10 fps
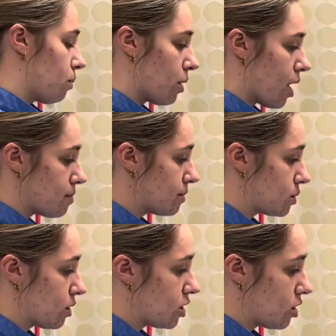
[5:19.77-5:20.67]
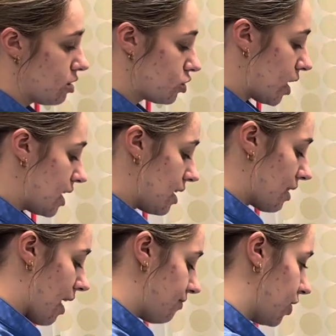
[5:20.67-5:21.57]
problems with draining
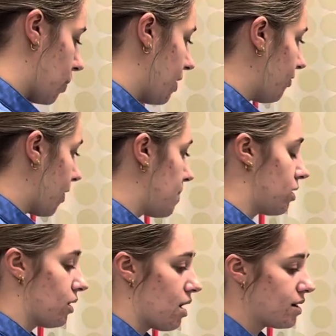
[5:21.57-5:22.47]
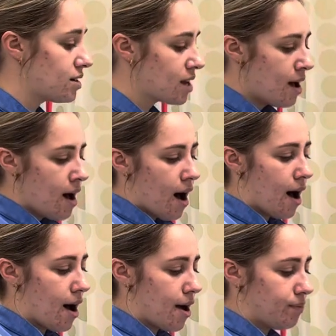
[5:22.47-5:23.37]
that fluid from your lungs.
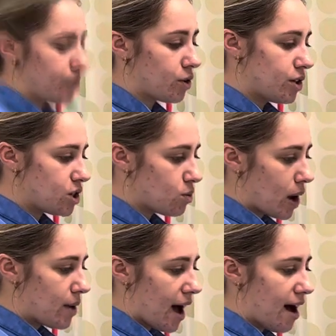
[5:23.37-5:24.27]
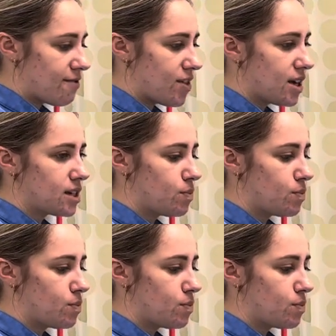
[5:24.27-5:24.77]
The reason why we have this is